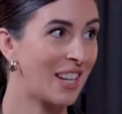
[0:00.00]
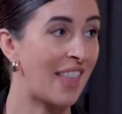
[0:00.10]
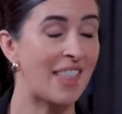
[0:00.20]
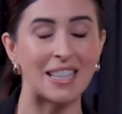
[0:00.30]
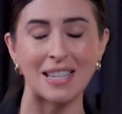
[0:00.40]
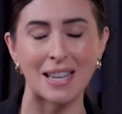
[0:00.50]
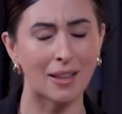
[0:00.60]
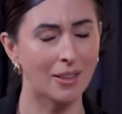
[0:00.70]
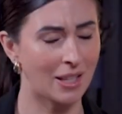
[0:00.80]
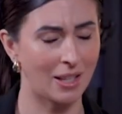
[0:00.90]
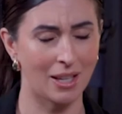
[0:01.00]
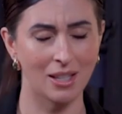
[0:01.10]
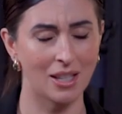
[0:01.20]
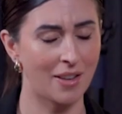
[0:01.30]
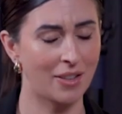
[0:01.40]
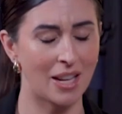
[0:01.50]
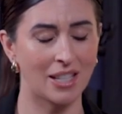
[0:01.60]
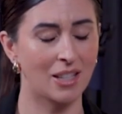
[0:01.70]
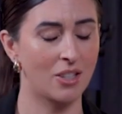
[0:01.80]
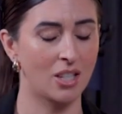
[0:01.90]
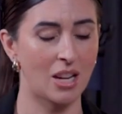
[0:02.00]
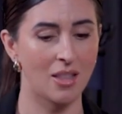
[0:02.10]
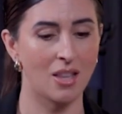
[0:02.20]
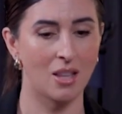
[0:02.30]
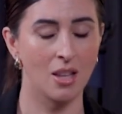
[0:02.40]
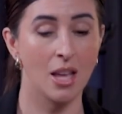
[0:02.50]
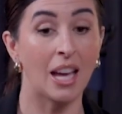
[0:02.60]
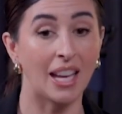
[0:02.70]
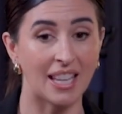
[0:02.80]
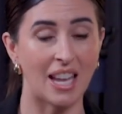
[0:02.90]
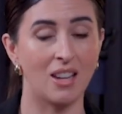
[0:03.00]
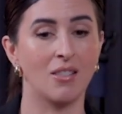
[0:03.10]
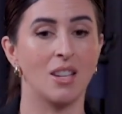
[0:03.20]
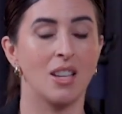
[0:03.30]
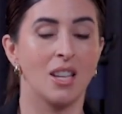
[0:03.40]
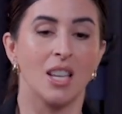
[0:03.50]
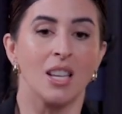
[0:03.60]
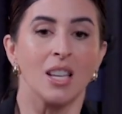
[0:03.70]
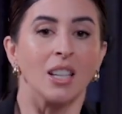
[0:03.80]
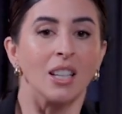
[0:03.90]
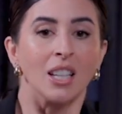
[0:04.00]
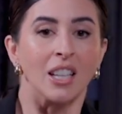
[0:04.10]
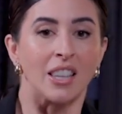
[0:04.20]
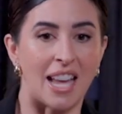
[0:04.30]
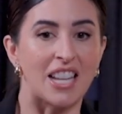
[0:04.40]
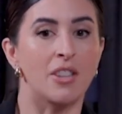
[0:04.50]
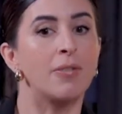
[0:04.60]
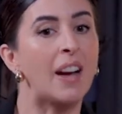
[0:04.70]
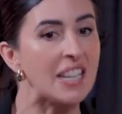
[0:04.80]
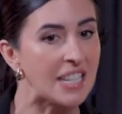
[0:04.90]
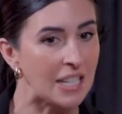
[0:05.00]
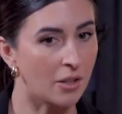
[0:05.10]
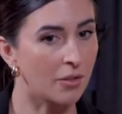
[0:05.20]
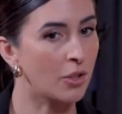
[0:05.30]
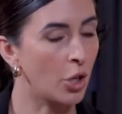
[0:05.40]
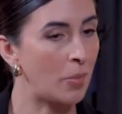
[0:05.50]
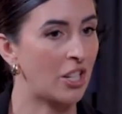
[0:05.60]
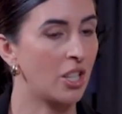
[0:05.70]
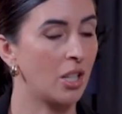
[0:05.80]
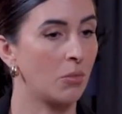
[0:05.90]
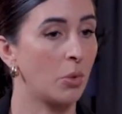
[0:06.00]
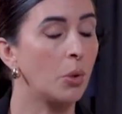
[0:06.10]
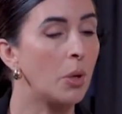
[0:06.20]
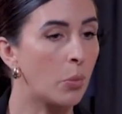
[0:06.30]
And that's nothing against Lifeline. This is just, I think, again, the underfunding of so much that, well,